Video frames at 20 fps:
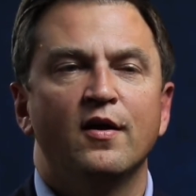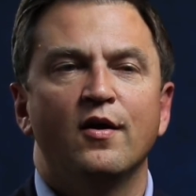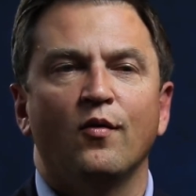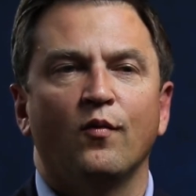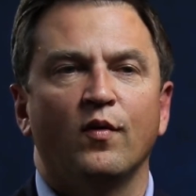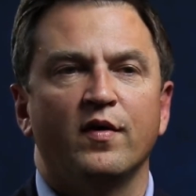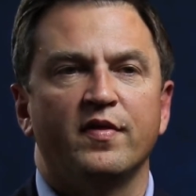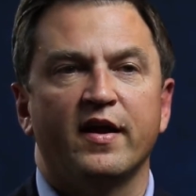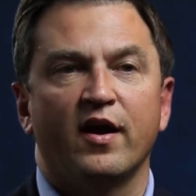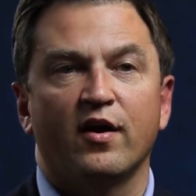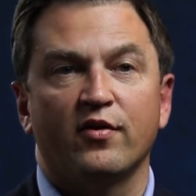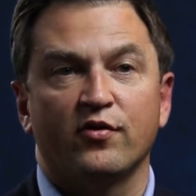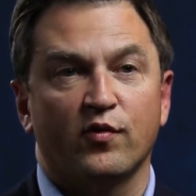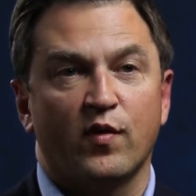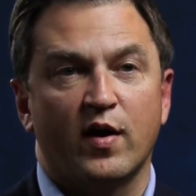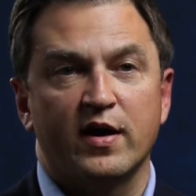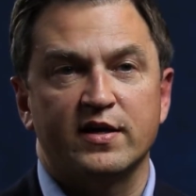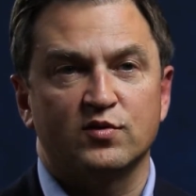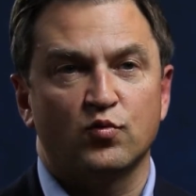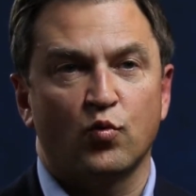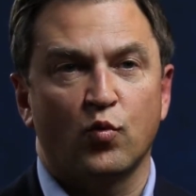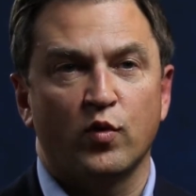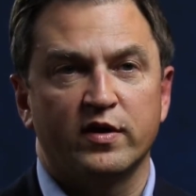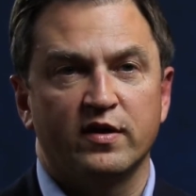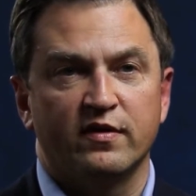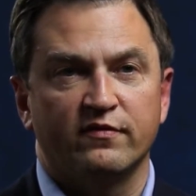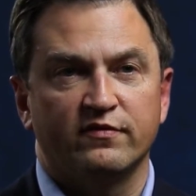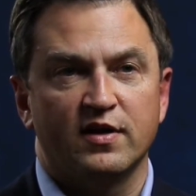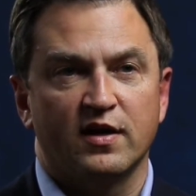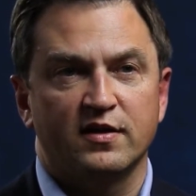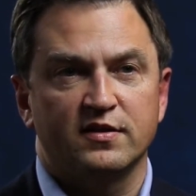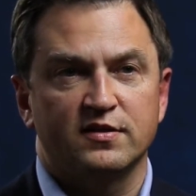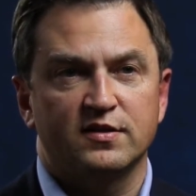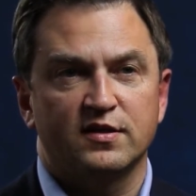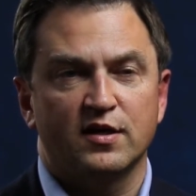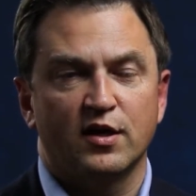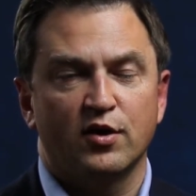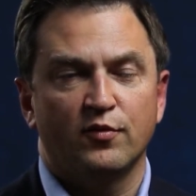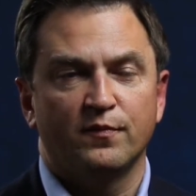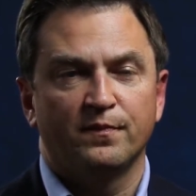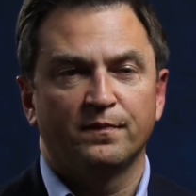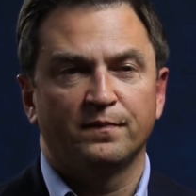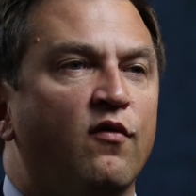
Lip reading: when they otherwise wouldn't have done so.